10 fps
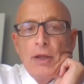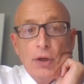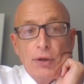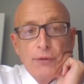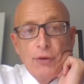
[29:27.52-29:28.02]
you
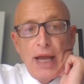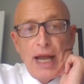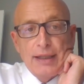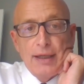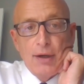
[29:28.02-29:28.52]
know, if you're
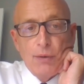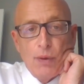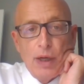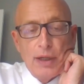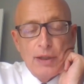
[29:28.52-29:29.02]
knocking out
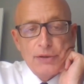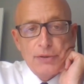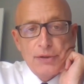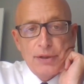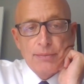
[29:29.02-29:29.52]
walls
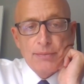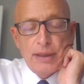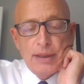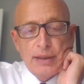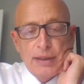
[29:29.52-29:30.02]
or
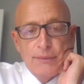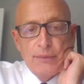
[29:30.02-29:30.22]
something,